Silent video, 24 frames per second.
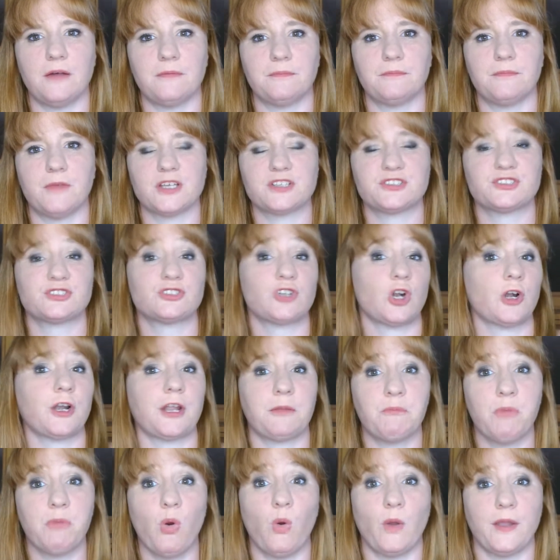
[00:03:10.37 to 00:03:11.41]
starting
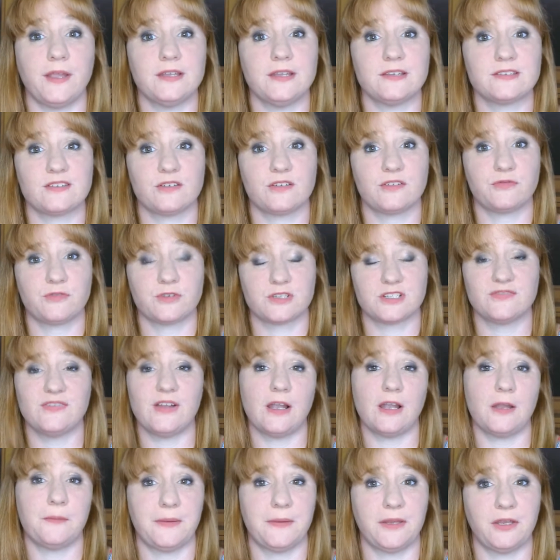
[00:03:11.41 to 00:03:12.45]
point for
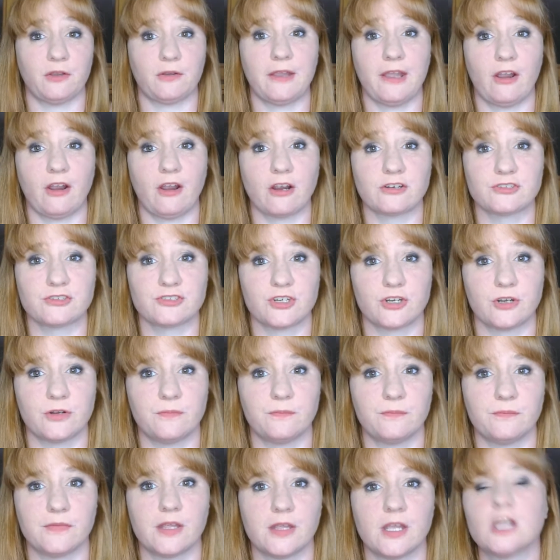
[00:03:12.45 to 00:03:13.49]
developing your character.
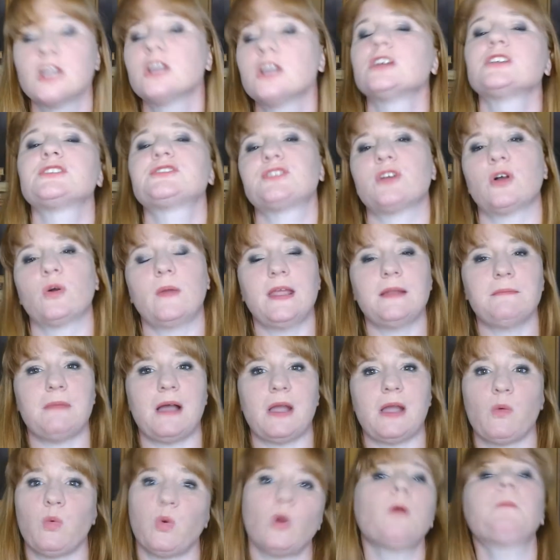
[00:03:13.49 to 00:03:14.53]
So in my
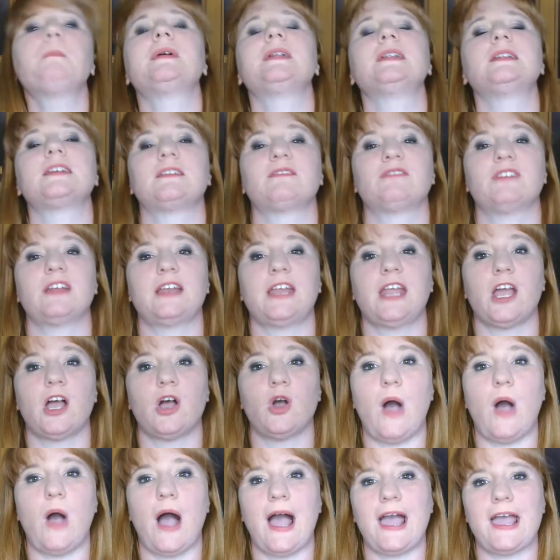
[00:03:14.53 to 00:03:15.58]
world building video,
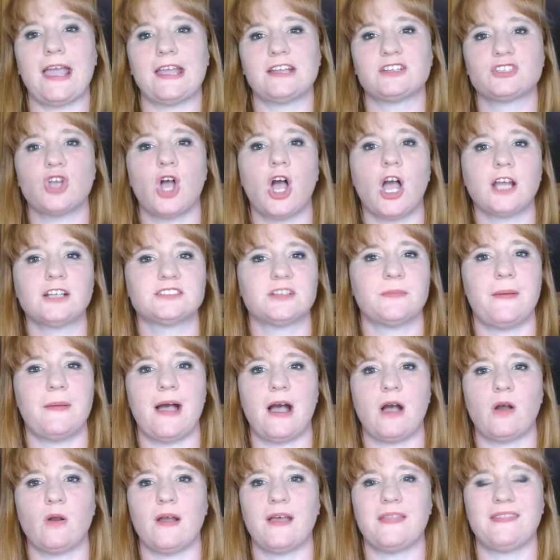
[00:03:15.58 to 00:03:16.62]
I talked
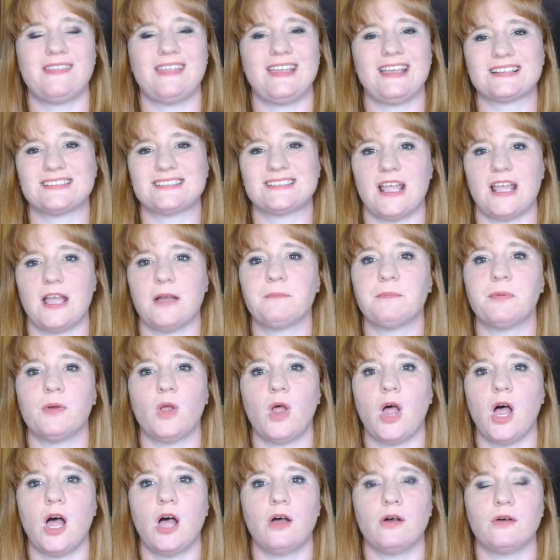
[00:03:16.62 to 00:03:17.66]
about the example
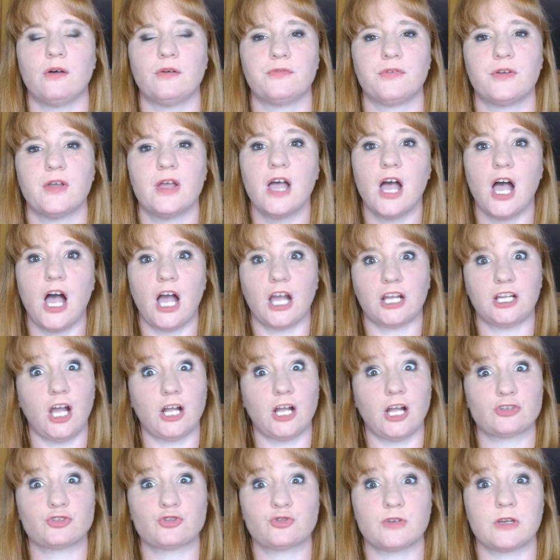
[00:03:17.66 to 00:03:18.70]
of a
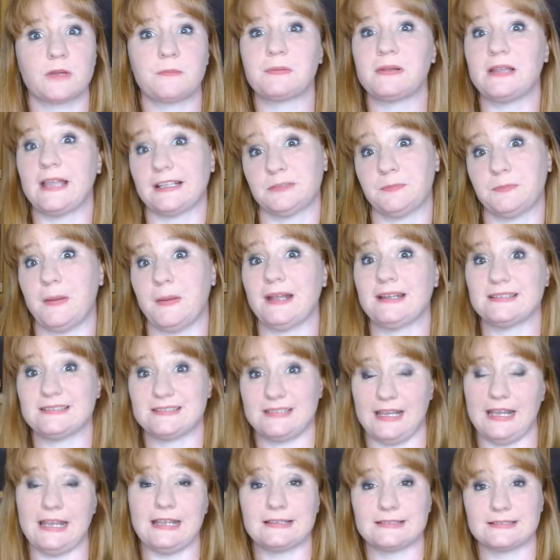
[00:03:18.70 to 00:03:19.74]
country plagued by
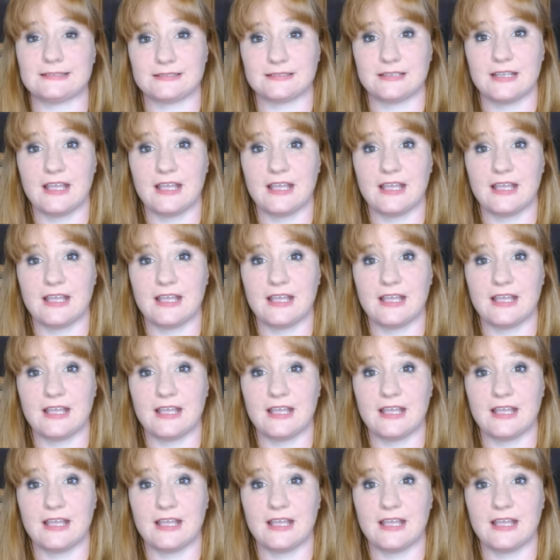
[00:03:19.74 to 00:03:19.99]
disease.